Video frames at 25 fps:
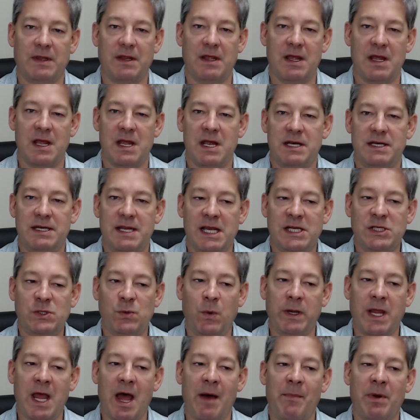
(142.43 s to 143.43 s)
Next week,
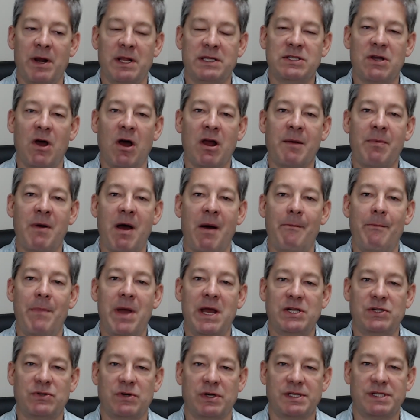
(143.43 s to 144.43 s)
I'm going to talk about
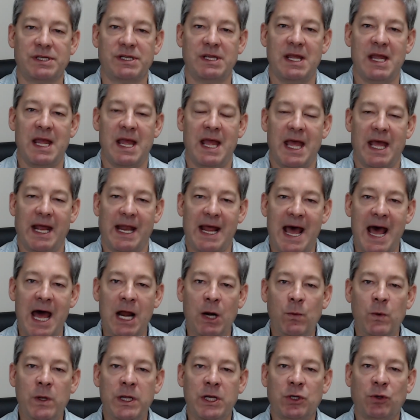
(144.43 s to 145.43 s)
metrics and how do we
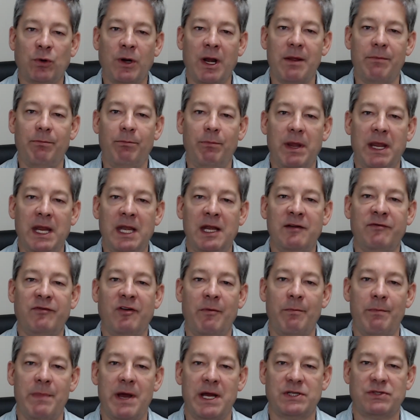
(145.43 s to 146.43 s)
create meaningful
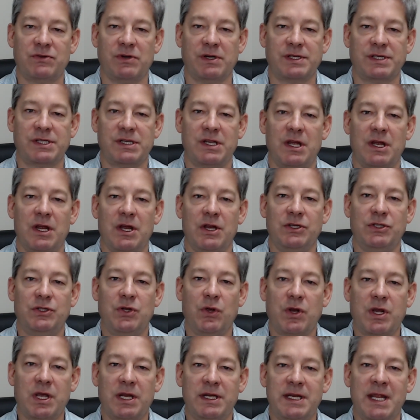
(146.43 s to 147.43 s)
metrics to
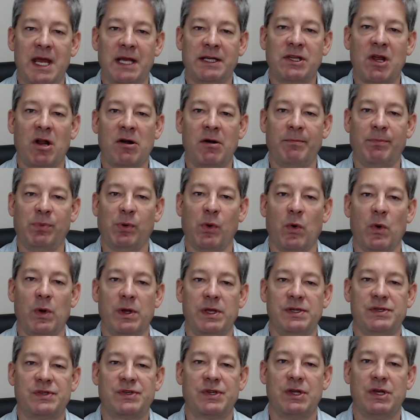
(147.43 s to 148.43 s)
connect our
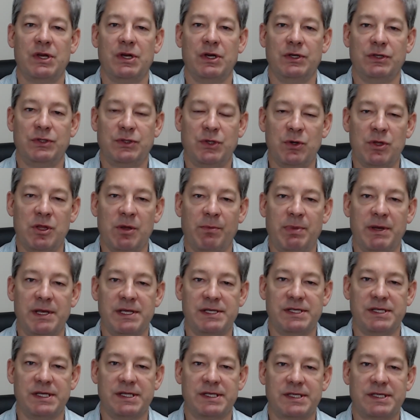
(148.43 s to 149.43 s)
employees to the business?